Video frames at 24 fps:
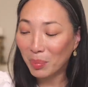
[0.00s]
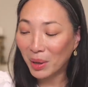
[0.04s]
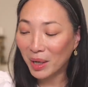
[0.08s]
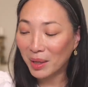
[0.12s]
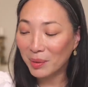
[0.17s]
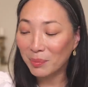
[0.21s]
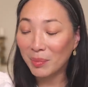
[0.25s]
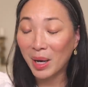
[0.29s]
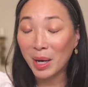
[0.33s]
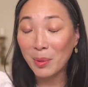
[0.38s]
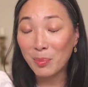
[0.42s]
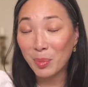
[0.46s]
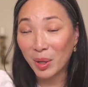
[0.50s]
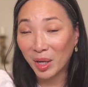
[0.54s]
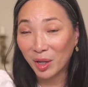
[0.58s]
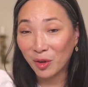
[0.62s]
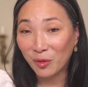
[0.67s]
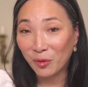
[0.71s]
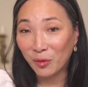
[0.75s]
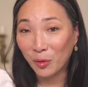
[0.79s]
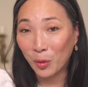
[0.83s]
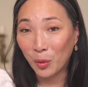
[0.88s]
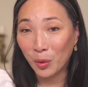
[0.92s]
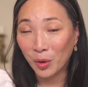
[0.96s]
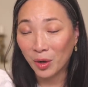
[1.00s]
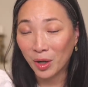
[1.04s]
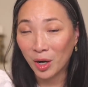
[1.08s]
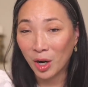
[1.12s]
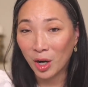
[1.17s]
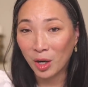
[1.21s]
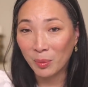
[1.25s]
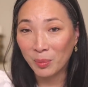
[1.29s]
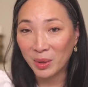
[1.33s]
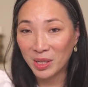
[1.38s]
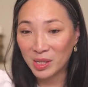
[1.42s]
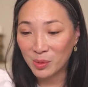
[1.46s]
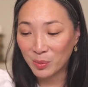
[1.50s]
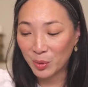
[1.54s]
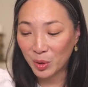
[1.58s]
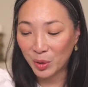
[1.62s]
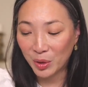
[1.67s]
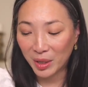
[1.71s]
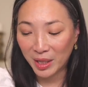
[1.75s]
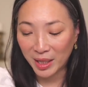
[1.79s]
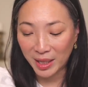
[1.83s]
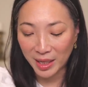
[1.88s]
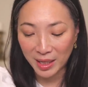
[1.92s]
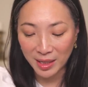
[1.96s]
But my pick for R M S
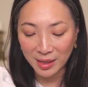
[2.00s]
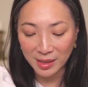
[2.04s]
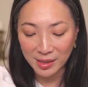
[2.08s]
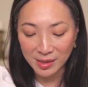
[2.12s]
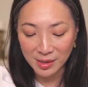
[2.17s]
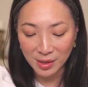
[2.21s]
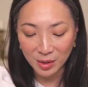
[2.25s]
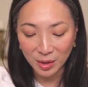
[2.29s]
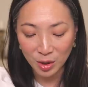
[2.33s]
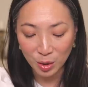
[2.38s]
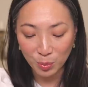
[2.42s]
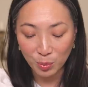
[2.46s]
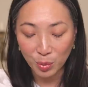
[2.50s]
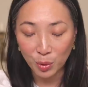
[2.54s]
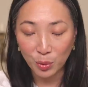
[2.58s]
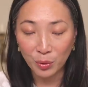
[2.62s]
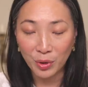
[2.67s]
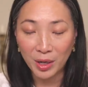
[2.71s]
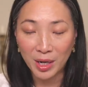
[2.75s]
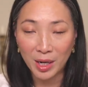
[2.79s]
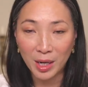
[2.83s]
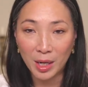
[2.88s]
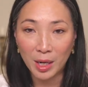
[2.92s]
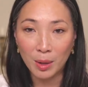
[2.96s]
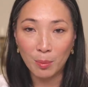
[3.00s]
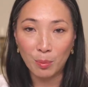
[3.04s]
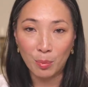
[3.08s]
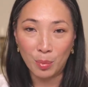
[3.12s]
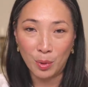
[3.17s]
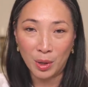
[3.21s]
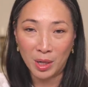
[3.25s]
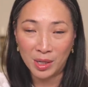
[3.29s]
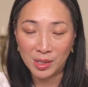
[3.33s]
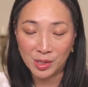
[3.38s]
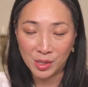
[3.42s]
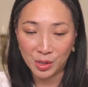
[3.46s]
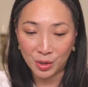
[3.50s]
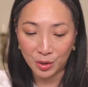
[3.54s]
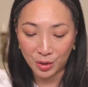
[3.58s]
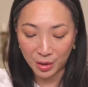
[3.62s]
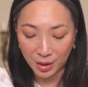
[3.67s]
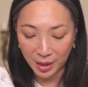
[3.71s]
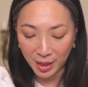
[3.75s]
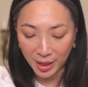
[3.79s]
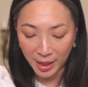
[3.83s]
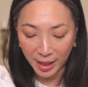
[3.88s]
Beauty is the Buriti bronzer.